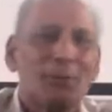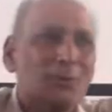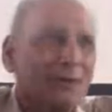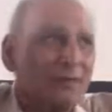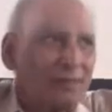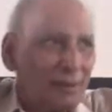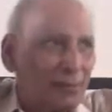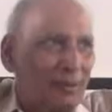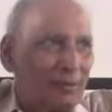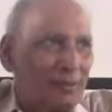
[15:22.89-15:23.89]
own
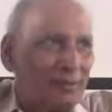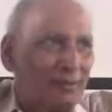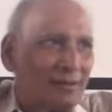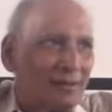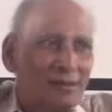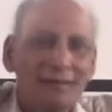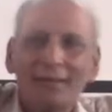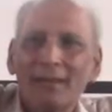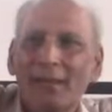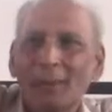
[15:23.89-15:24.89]
separate
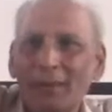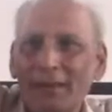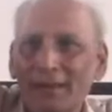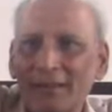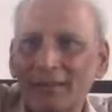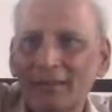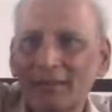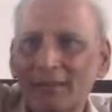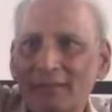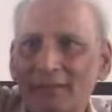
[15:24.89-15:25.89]
applications.